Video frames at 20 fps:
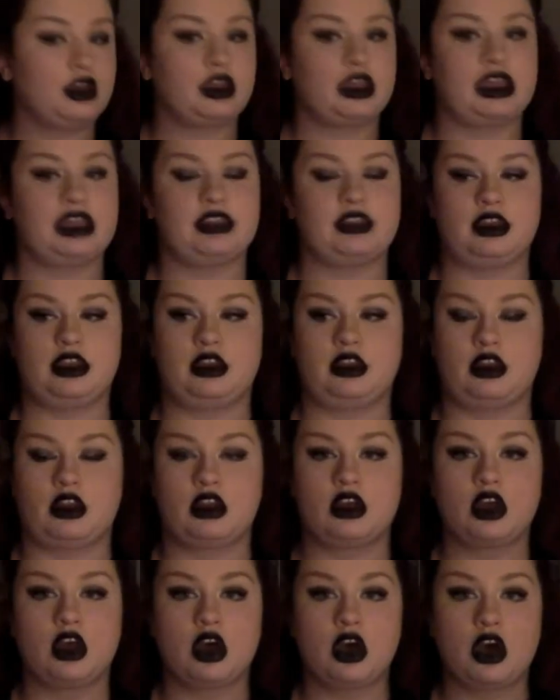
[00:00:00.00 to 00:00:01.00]
And then
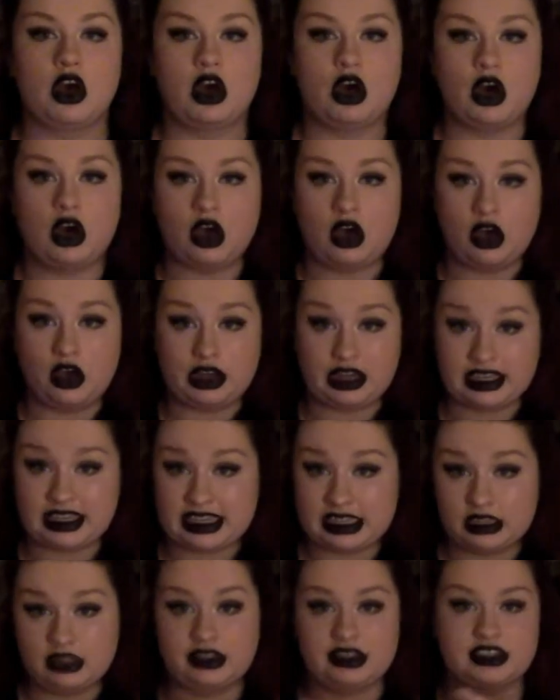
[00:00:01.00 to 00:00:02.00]
on a
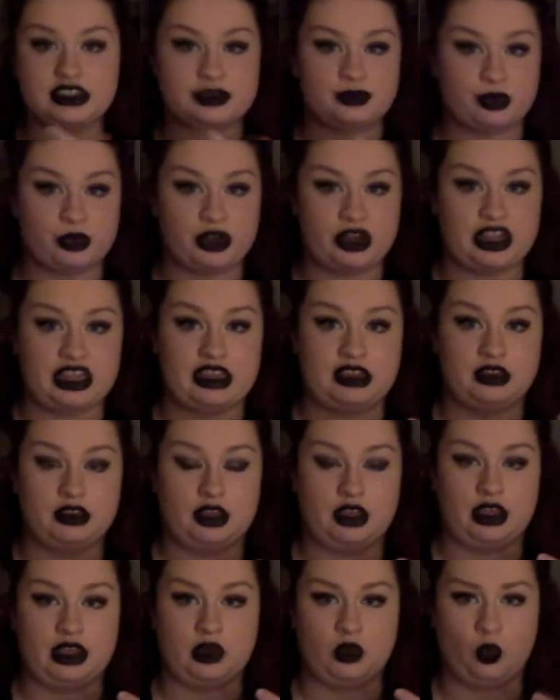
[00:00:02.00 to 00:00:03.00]
killing spree
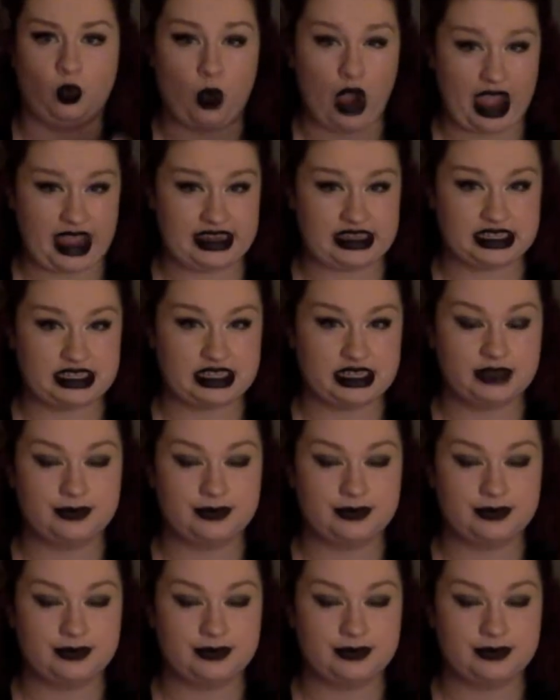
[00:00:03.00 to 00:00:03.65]
in white.